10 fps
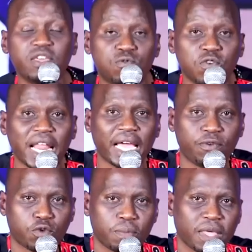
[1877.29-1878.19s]
they
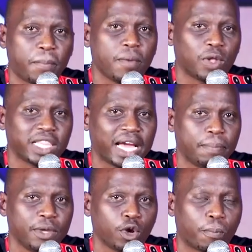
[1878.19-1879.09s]
fled from the people they
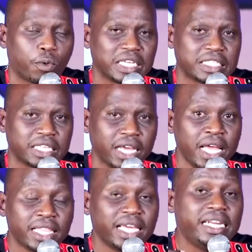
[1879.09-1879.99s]
had been oppressing,
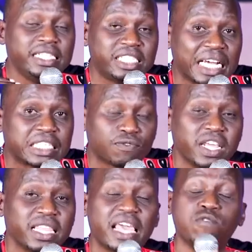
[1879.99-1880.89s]
they didn't just
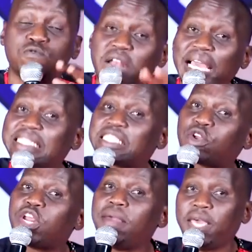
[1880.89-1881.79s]
flee, they fled
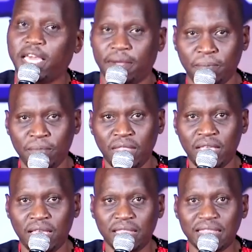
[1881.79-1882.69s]
screaming
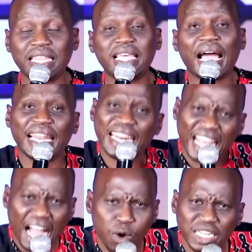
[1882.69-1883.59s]
that they had
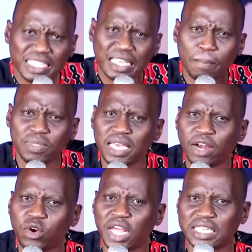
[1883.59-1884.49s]
encountered
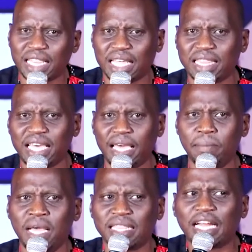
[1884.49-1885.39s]
something greater than
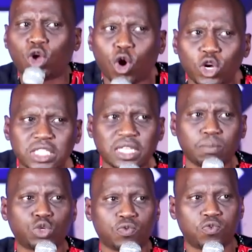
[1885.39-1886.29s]
them that caused
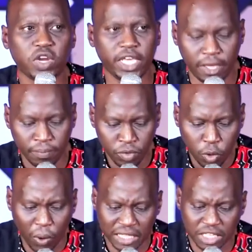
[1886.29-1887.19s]
them to flee
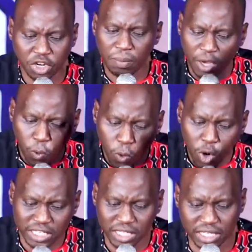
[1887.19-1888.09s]
while screaming.
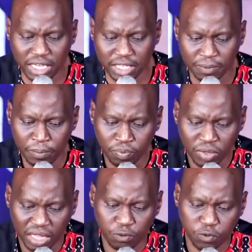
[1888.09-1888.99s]
What is it
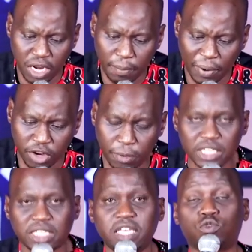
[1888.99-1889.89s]
that Philip had
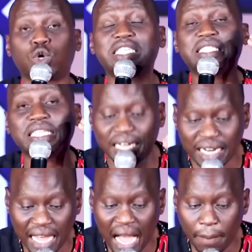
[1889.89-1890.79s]
received? What is it that
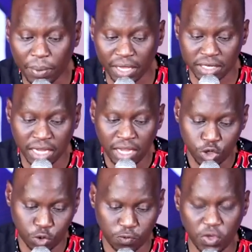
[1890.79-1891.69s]
had happened
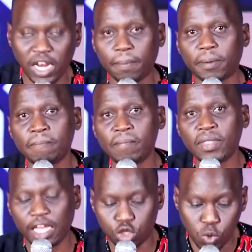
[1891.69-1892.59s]
to Philip?
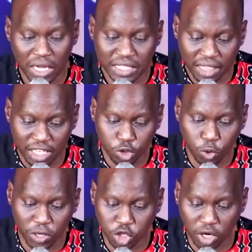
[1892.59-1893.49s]
And to answer this
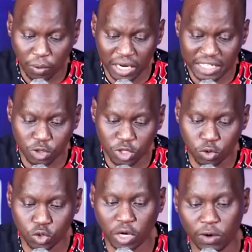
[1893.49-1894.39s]
question, I want
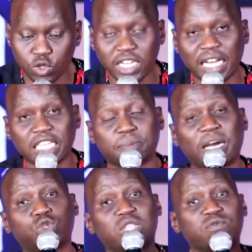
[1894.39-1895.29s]
to take us
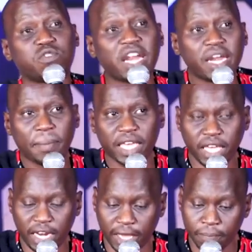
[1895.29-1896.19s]
back to the very
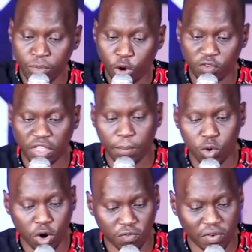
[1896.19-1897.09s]
beginning of the
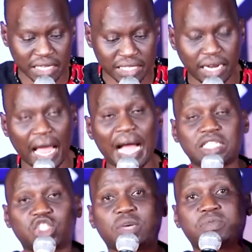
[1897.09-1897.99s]
book of Acts. In
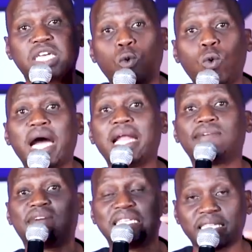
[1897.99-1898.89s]
Acts chapter
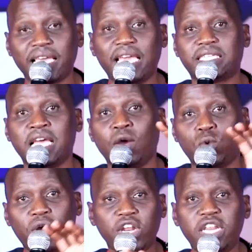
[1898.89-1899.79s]
1, verse 8,
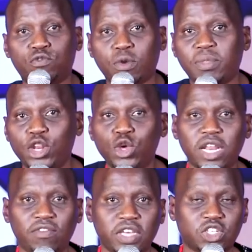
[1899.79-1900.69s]
we're reading from the
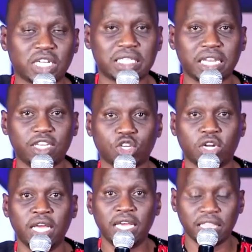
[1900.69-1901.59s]
New Living
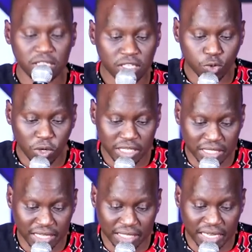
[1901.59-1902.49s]
Translation. This is what
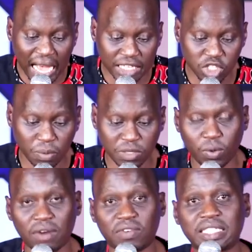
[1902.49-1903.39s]
it says. Acts chapter
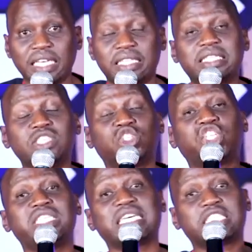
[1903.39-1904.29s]
1, verse 8. This is
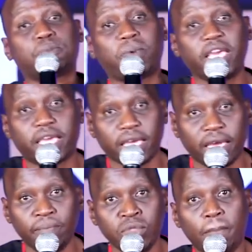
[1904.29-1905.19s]
Jesus
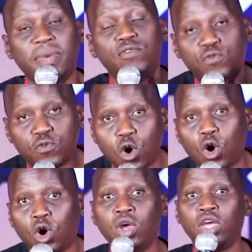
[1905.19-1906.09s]
speaking
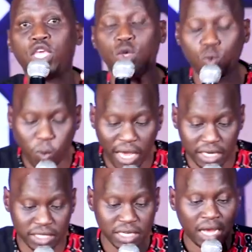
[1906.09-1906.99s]
before he
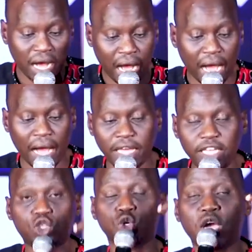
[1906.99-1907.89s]
went
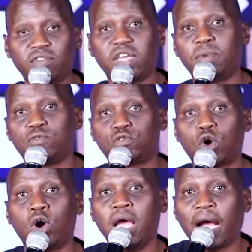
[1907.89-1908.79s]
into heaven,
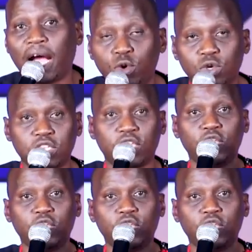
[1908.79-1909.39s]
before he